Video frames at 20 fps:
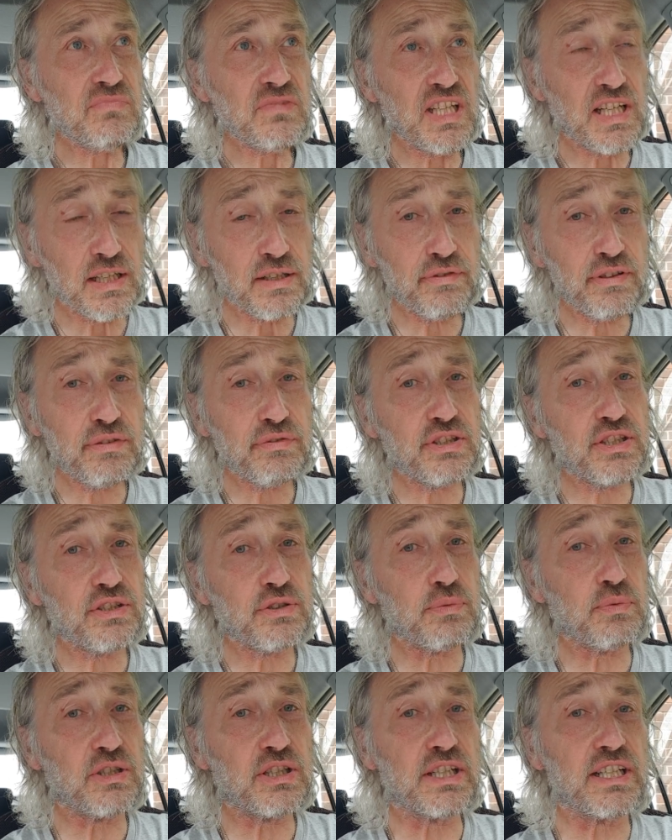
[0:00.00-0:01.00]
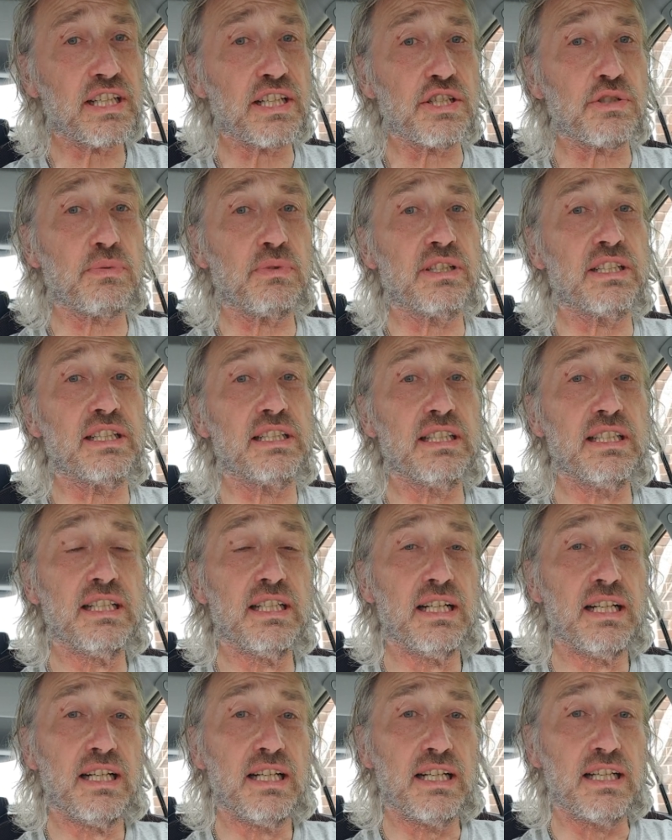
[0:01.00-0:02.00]
And I've even heard one case where
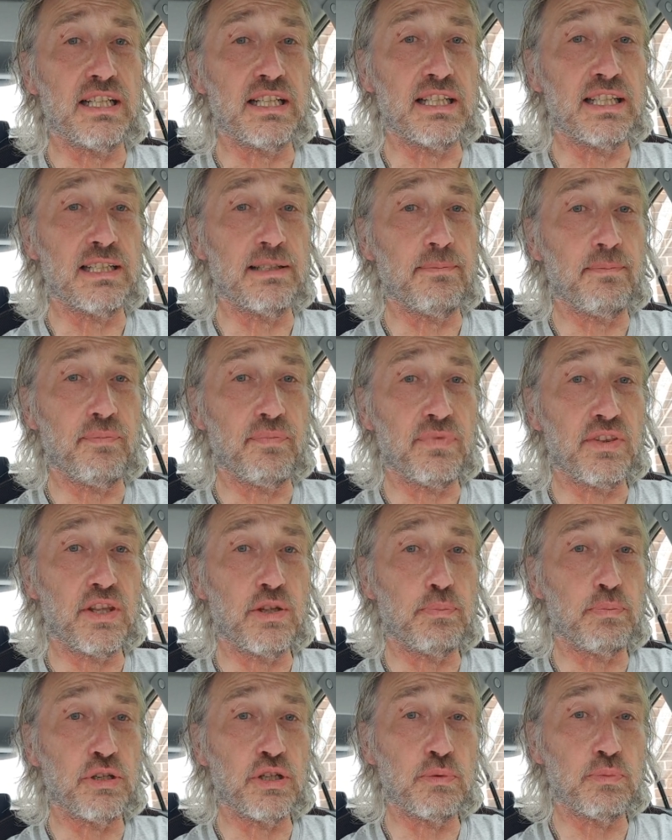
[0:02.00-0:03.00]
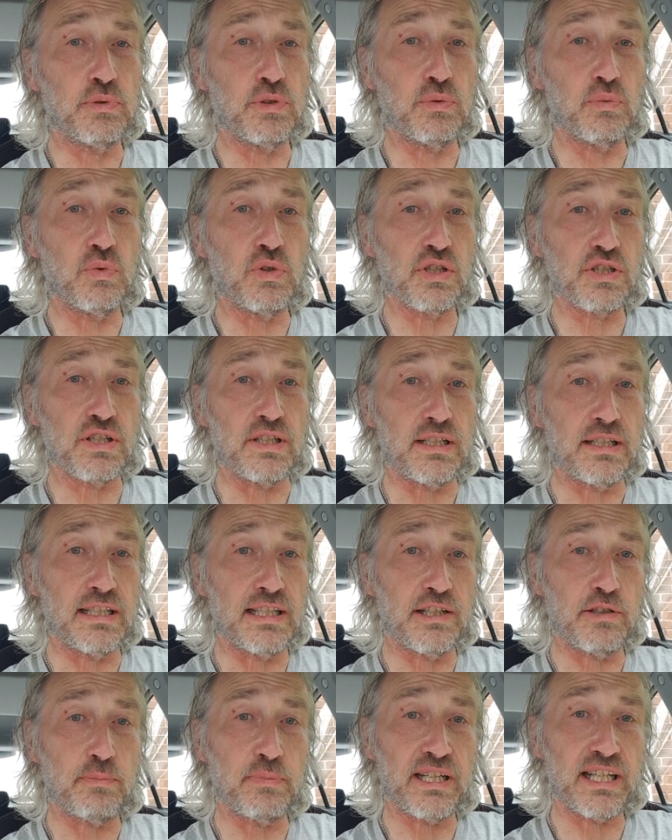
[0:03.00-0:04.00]
the pupil wasn't
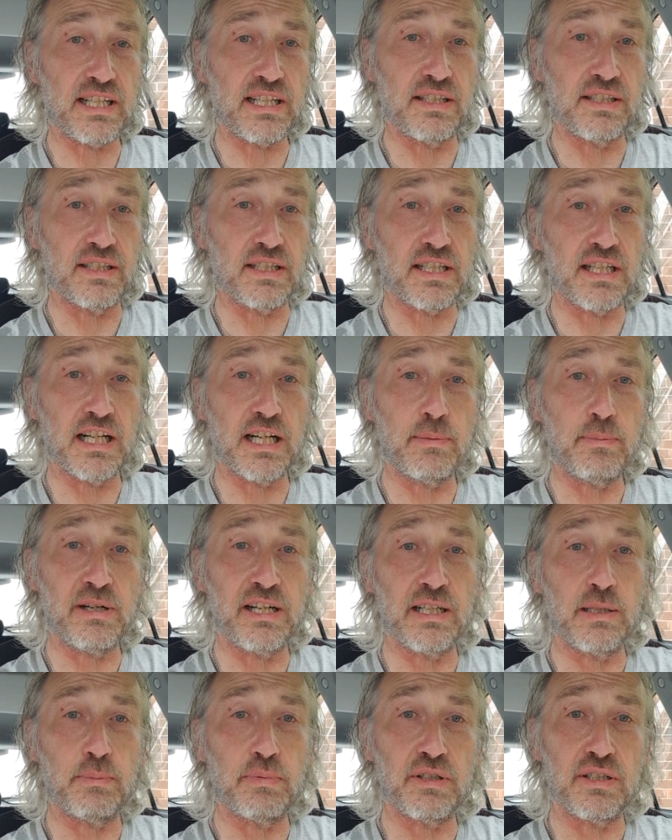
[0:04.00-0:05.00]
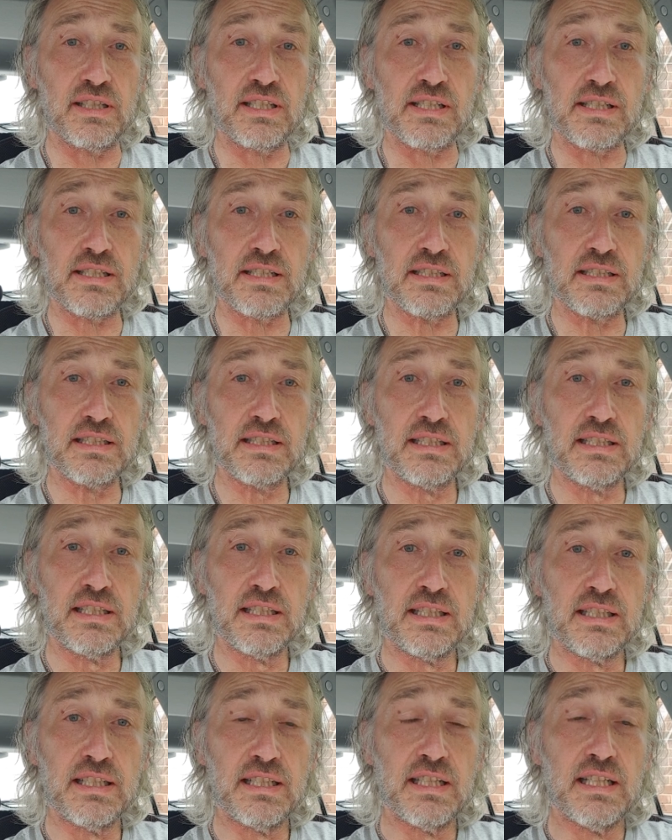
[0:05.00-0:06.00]
allowed back in the car by the police,
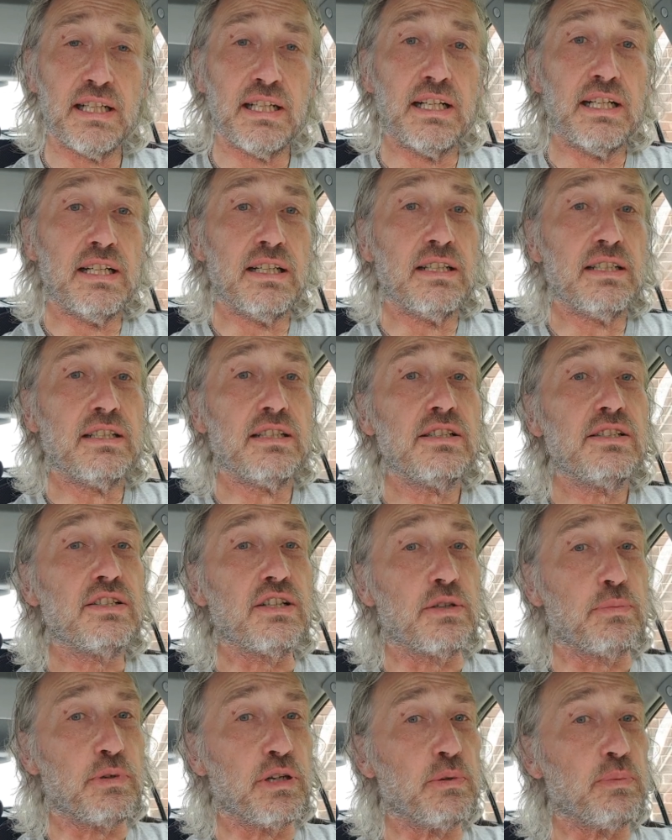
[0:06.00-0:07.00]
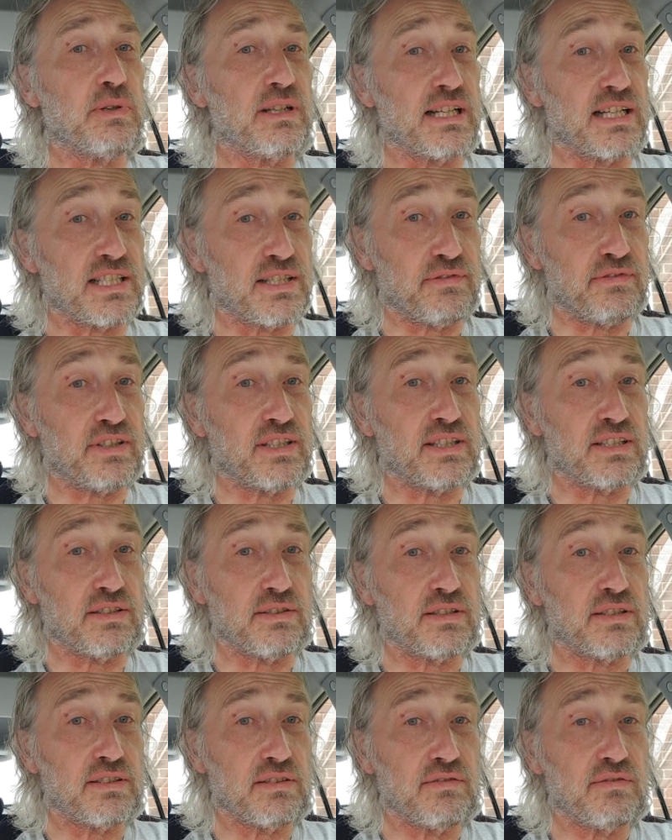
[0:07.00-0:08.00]
so the pupil had to
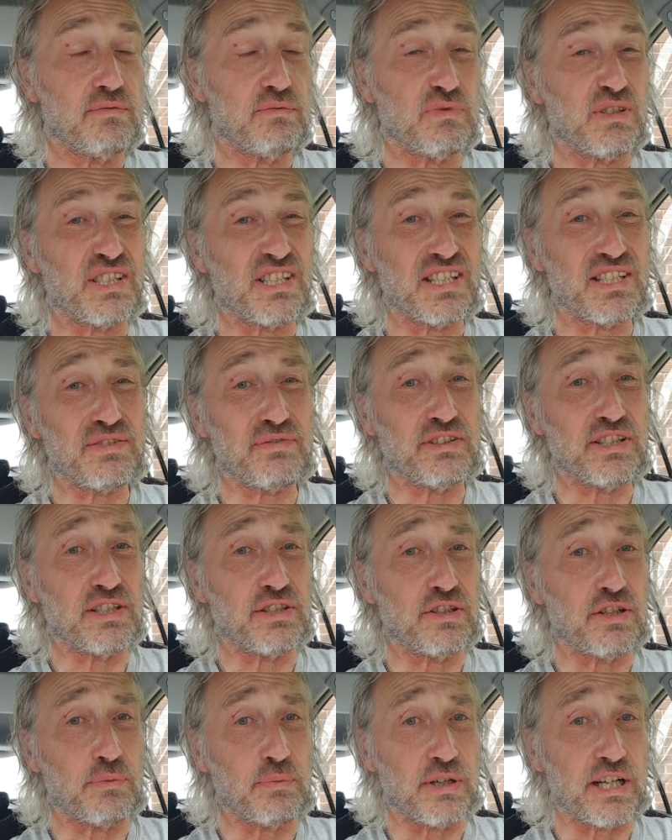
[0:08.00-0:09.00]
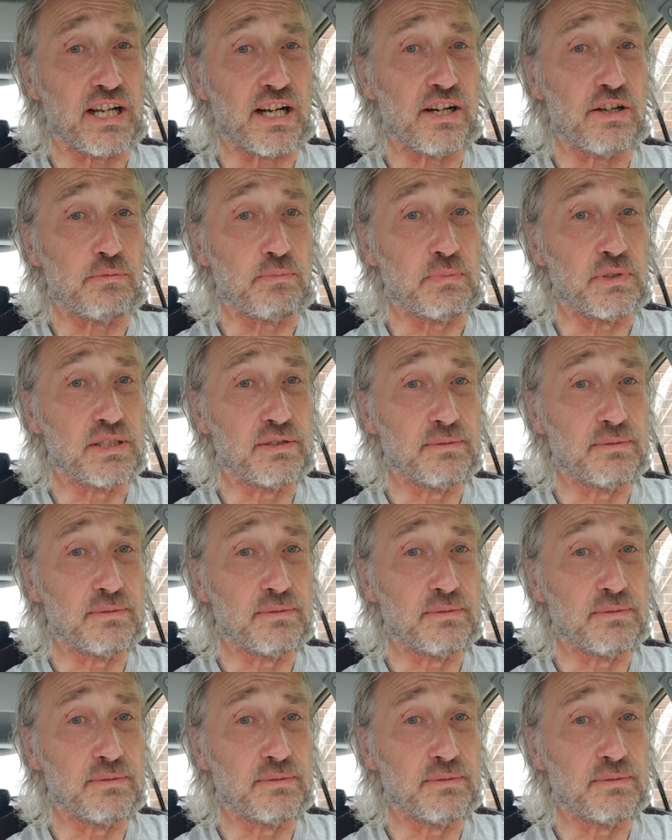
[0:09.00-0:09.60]
she had to find her own way home,